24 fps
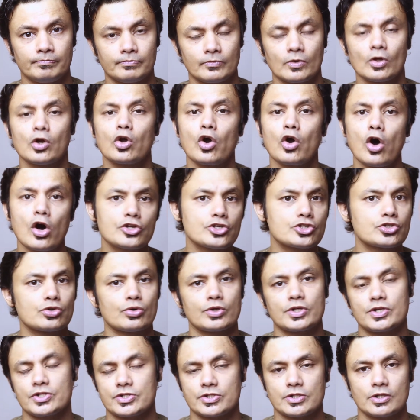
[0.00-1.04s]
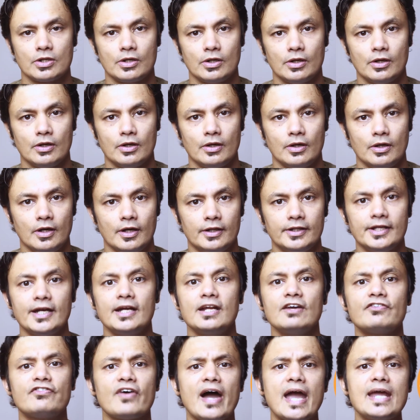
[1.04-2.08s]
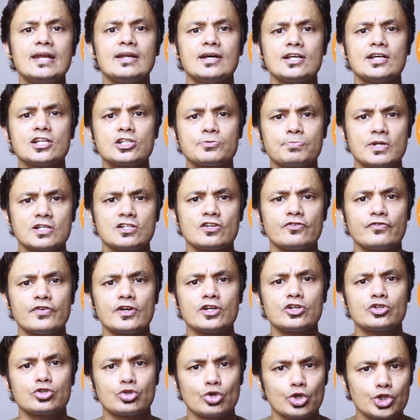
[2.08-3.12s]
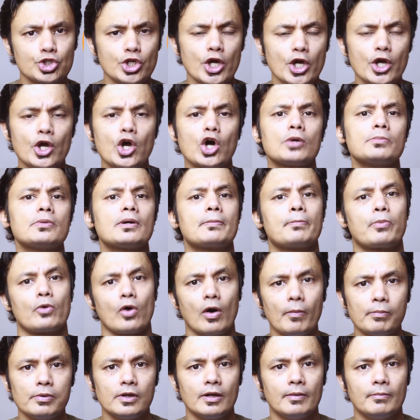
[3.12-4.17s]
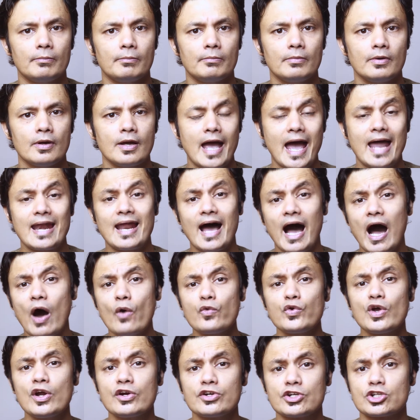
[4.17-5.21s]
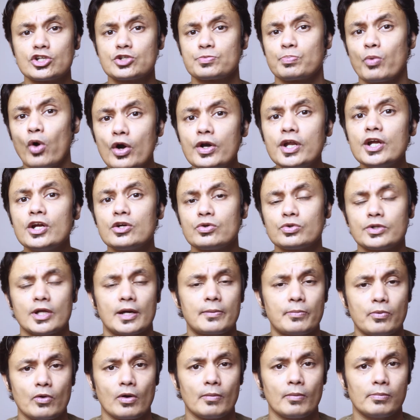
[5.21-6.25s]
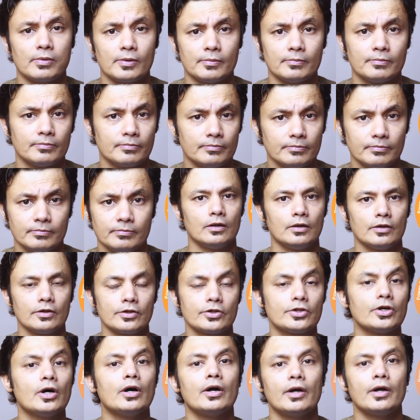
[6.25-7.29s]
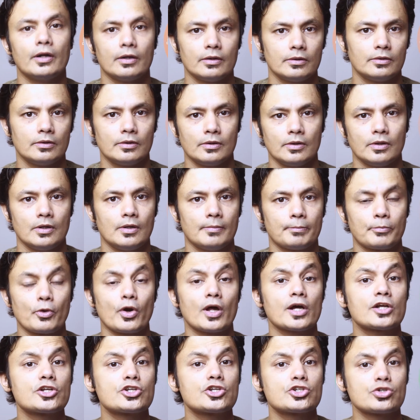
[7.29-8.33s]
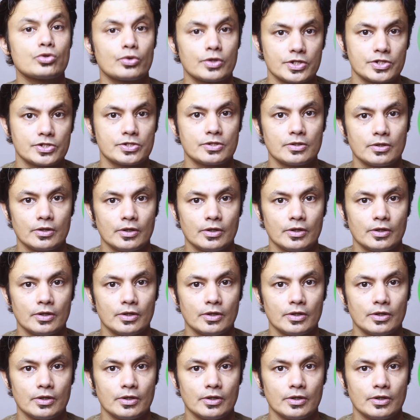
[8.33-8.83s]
Cause stories. They define a specific socio-economic problem and how you are responding to that problem. Third, product stories.